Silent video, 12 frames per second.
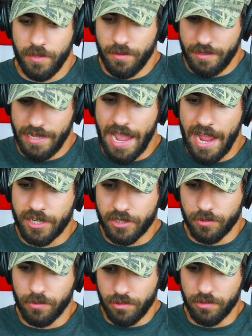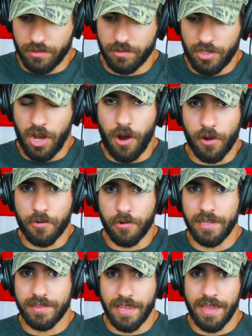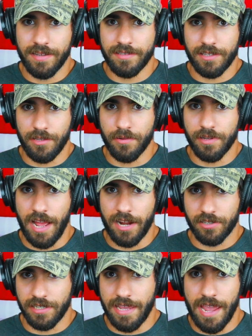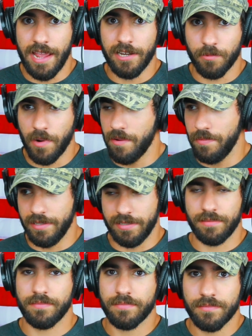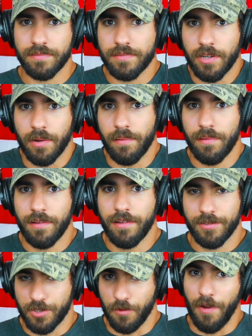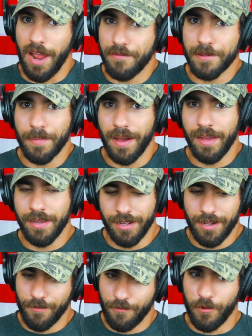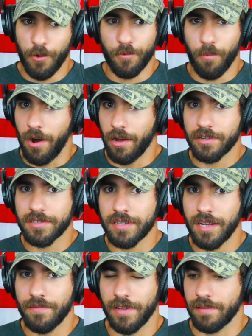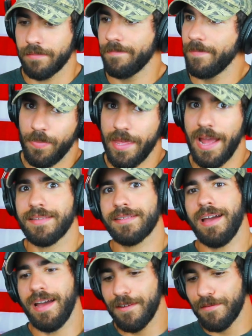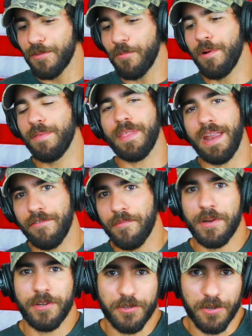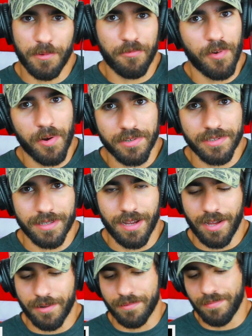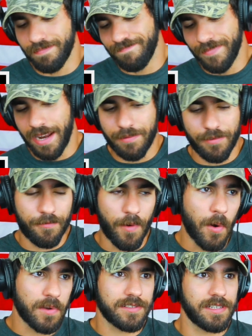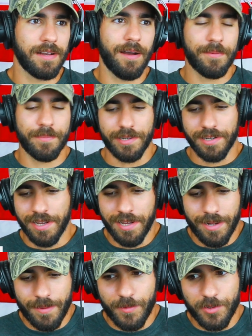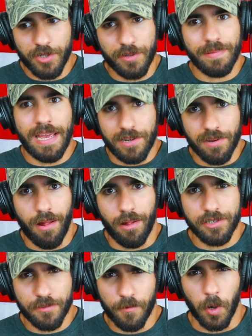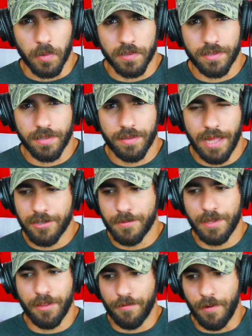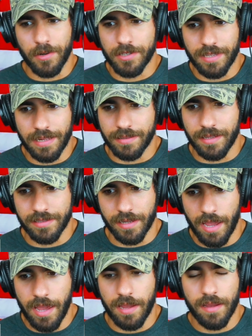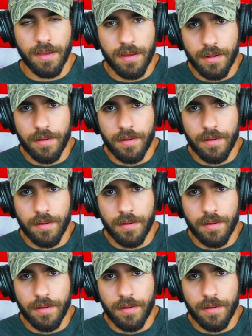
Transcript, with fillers: the actual concrete things that you can actually gauge where everybody's, you know, surviving by, food, water, stuff, like that's kind of the one that everybody should have been focusing on, or not even focusing on, but should acknowledge first. That should be the first thing that's like, hey,